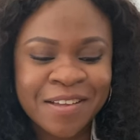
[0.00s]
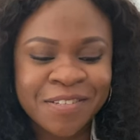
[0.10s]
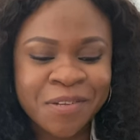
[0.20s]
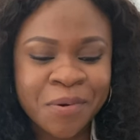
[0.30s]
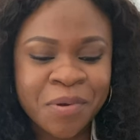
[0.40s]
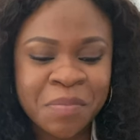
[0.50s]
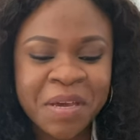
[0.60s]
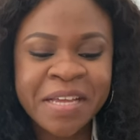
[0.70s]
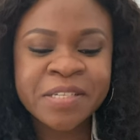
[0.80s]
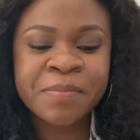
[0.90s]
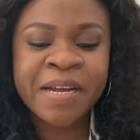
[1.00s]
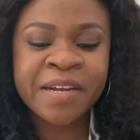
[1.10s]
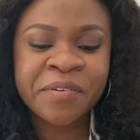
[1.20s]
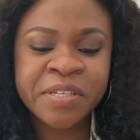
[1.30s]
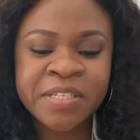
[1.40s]
So he begins by
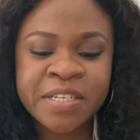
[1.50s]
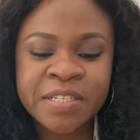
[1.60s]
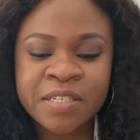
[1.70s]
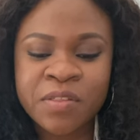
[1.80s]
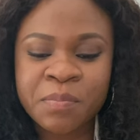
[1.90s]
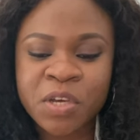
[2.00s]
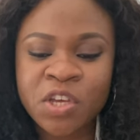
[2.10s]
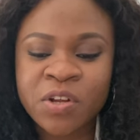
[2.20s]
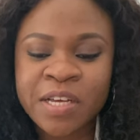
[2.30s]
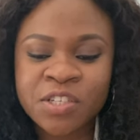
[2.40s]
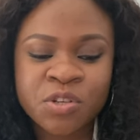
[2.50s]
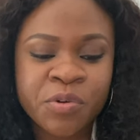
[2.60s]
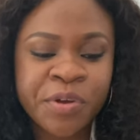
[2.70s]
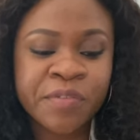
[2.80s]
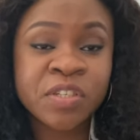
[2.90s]
narrating the peculiar
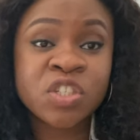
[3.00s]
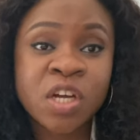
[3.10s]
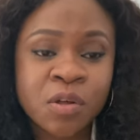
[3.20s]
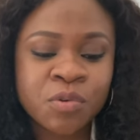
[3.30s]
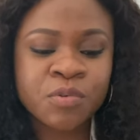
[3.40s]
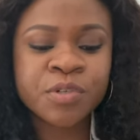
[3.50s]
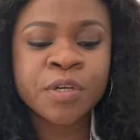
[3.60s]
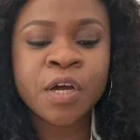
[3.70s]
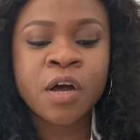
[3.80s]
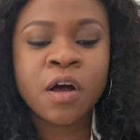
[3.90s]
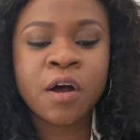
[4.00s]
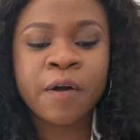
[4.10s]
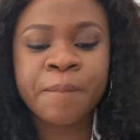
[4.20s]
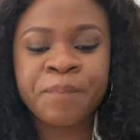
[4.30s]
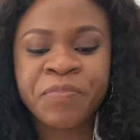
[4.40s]
story of his childhood
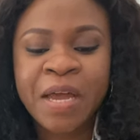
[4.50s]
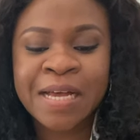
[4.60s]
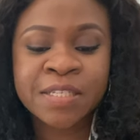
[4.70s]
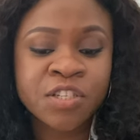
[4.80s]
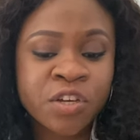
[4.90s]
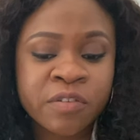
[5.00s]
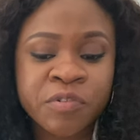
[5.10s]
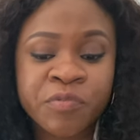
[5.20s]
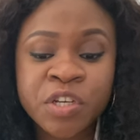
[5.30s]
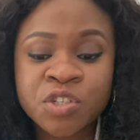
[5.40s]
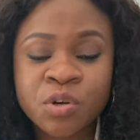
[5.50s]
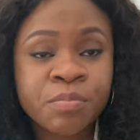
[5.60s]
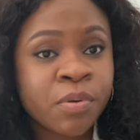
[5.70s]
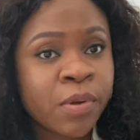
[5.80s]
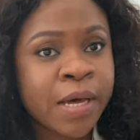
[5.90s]
um, as the son of a rickshaw
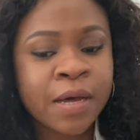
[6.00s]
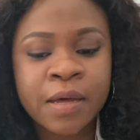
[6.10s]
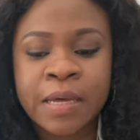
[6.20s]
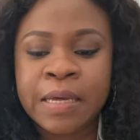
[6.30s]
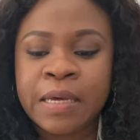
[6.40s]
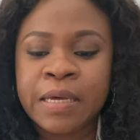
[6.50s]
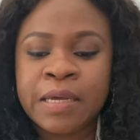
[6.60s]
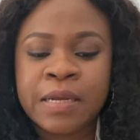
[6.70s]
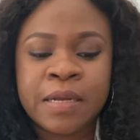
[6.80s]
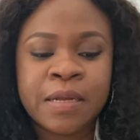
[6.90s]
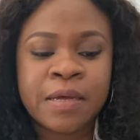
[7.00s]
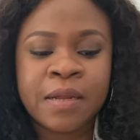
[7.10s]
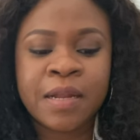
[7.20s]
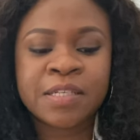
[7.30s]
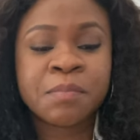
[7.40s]
puller in
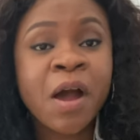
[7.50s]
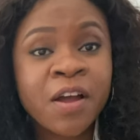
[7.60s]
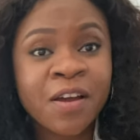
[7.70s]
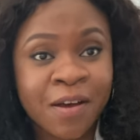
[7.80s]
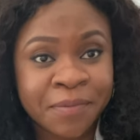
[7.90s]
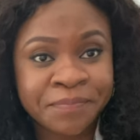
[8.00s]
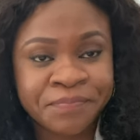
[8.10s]
Laxmangarh.